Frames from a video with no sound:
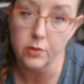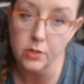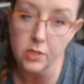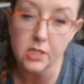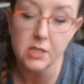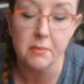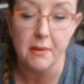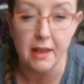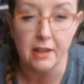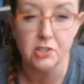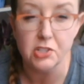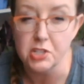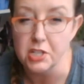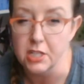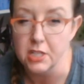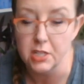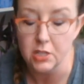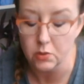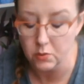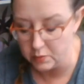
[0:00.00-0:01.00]
smashed
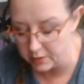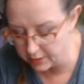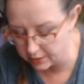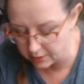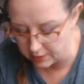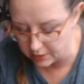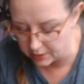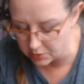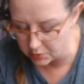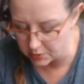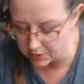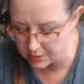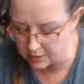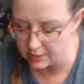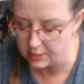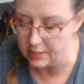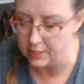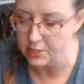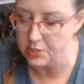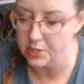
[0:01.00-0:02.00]
it or wiggled it towards the
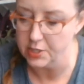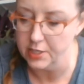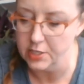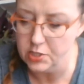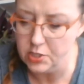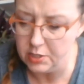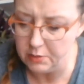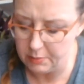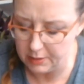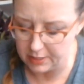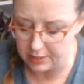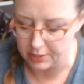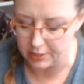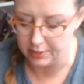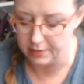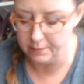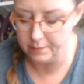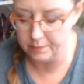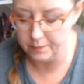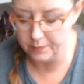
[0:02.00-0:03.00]
center, it should be good.